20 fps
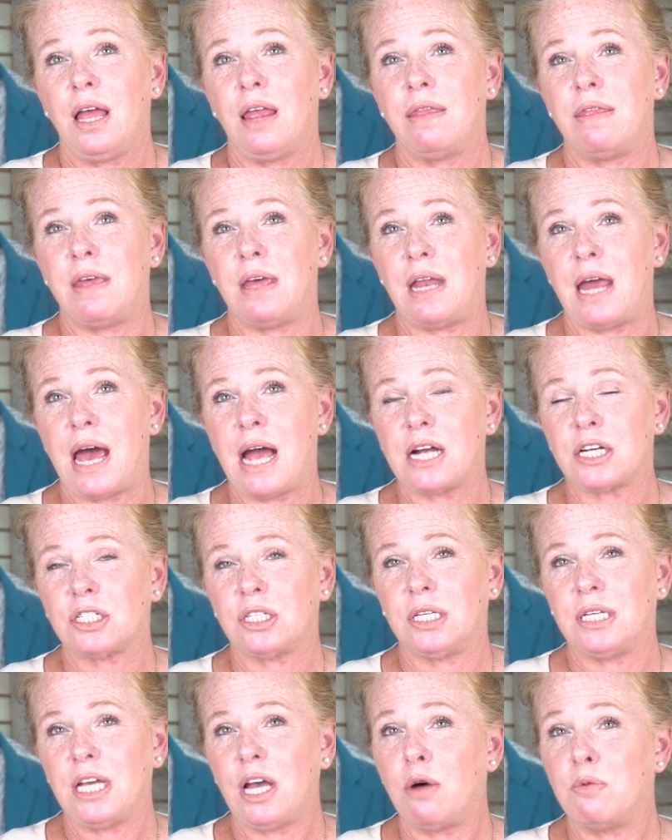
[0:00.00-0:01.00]
that
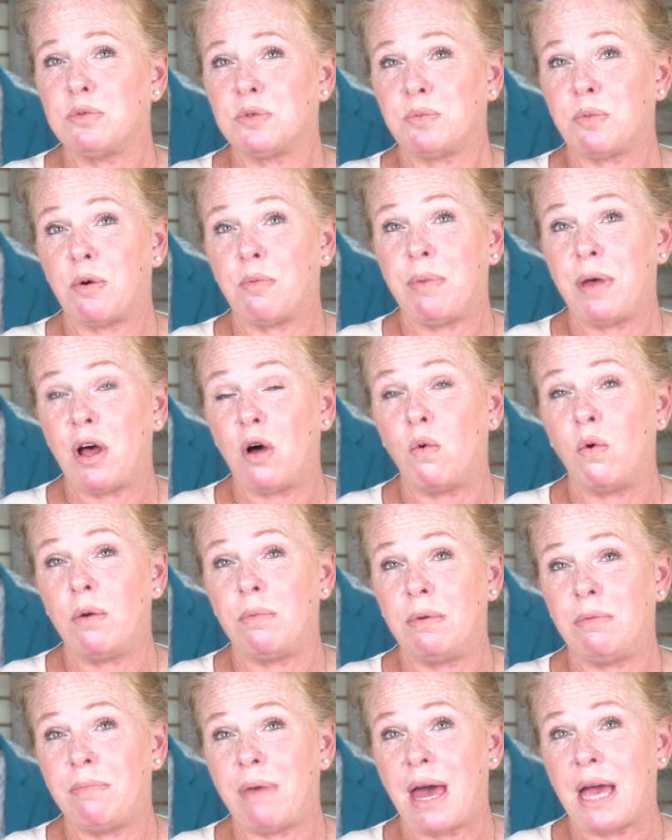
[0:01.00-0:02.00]
actually helps propel
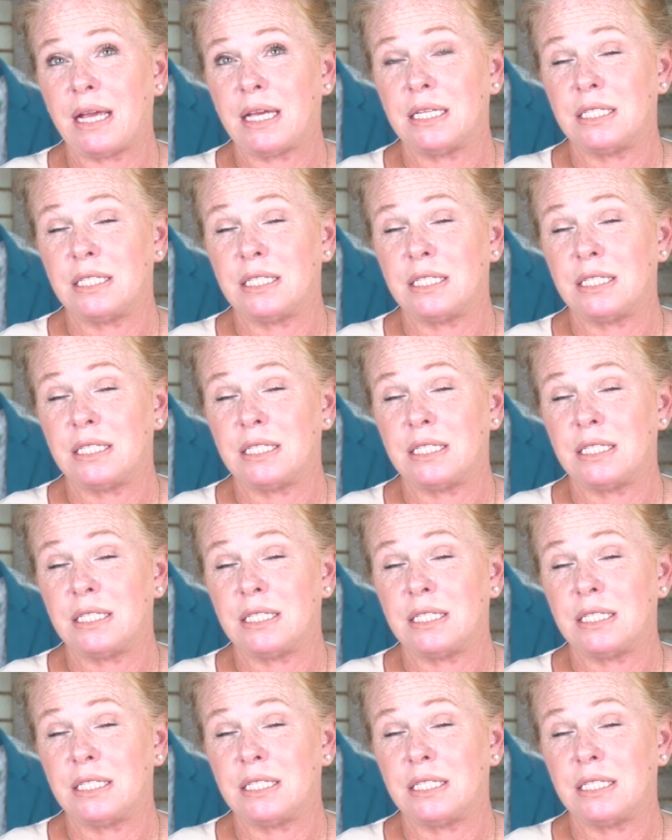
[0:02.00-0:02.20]
women back